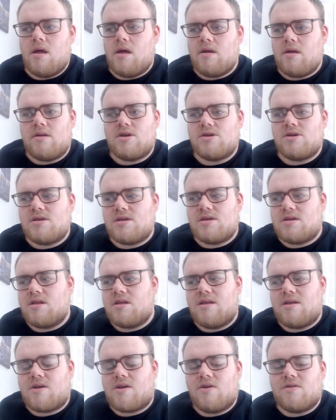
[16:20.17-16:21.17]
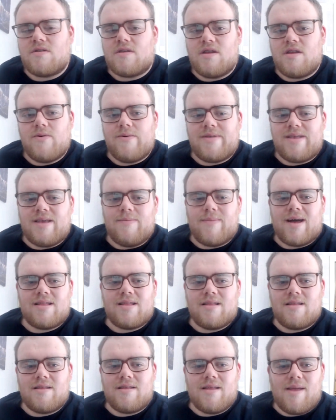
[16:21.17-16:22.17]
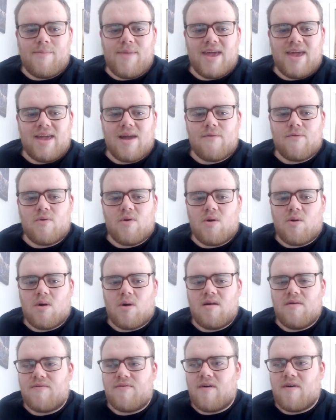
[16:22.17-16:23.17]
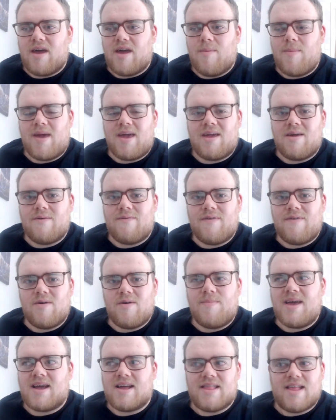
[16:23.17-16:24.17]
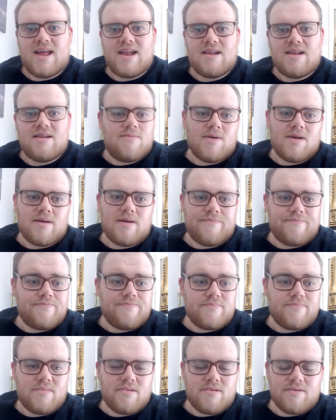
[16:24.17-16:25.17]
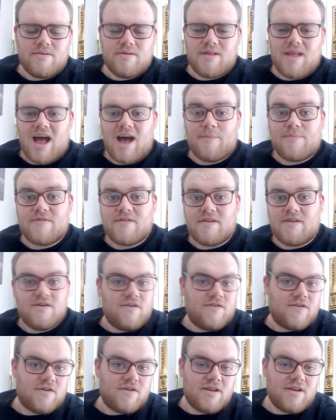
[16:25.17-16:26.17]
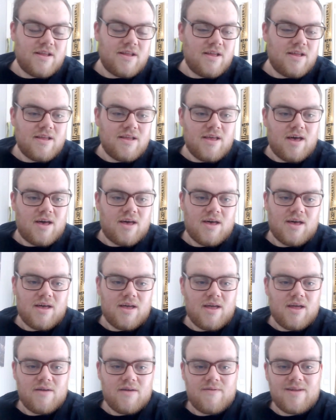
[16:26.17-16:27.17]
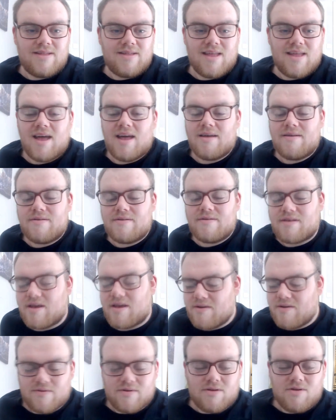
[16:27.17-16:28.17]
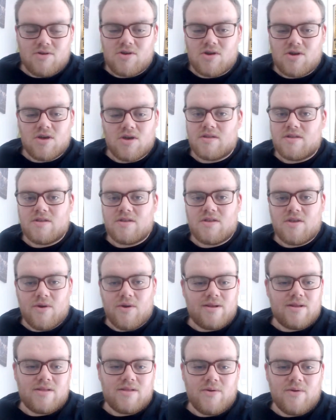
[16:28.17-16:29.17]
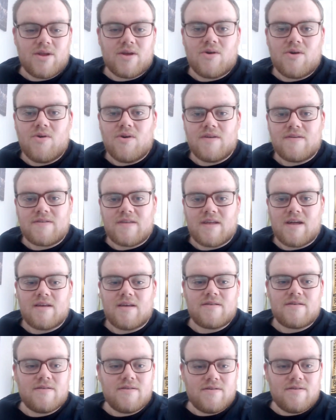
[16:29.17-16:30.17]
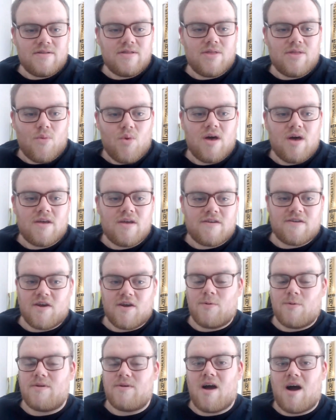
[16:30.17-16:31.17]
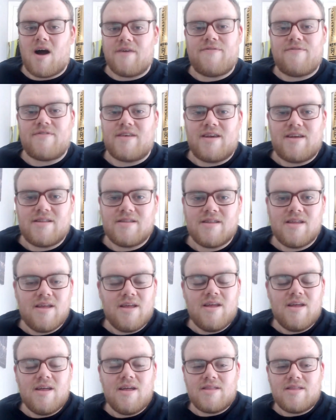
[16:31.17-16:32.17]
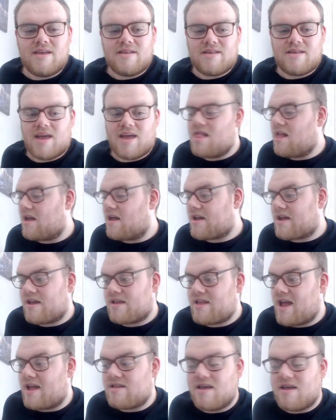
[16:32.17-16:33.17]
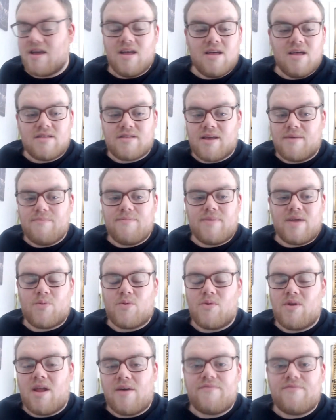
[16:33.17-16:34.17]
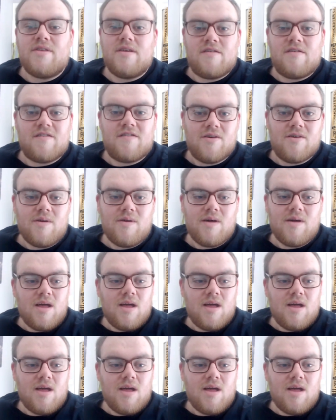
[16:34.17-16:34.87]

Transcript: just continuity, man. Make everyone qualify. It'll make it feel bigger then. But Absolution are in there, so good. 2.25 stars. The worst show I've seen this year. Like I said, some people love this show.